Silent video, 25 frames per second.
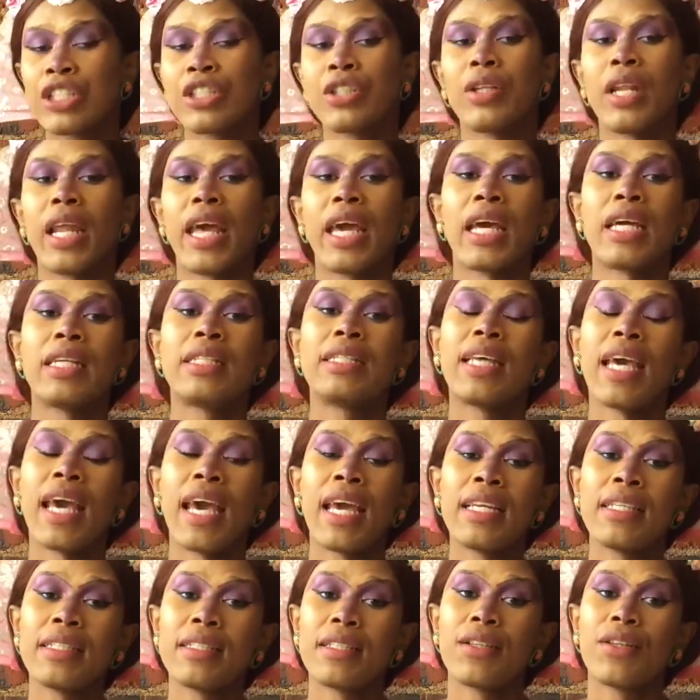to like
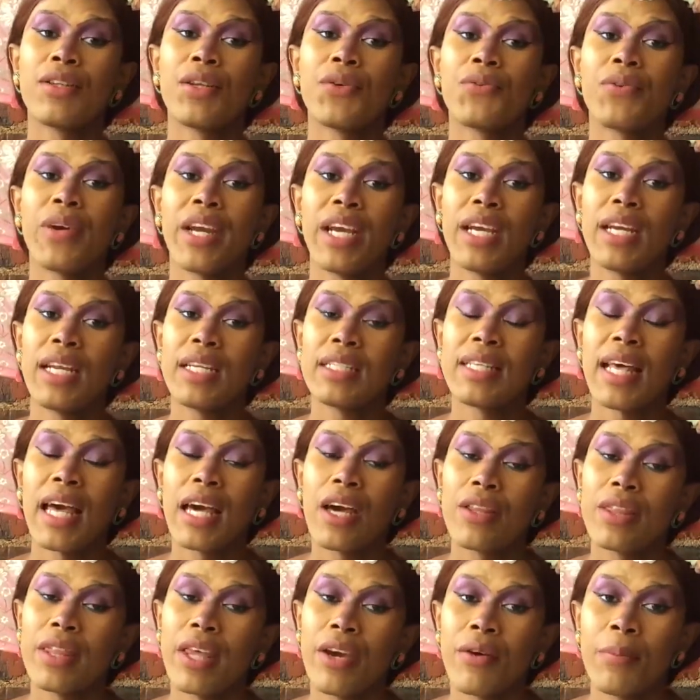attend the regular
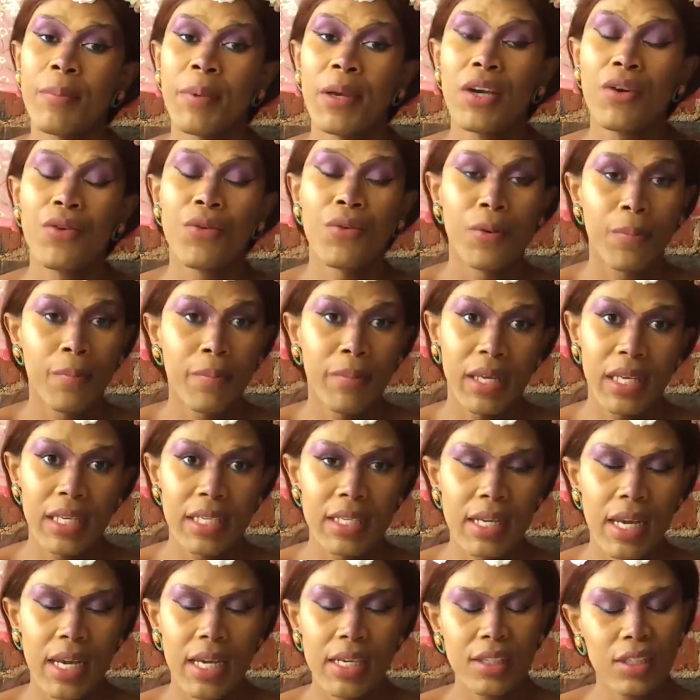psychotherapy group
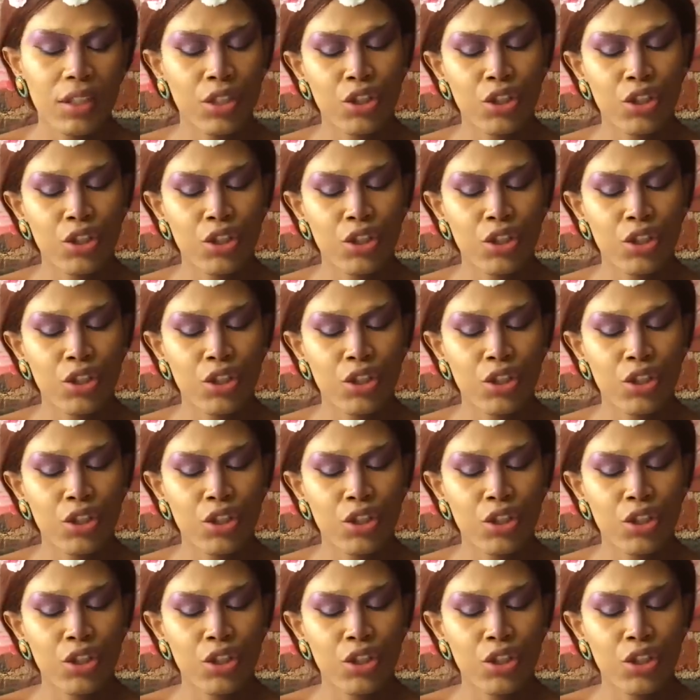meetings.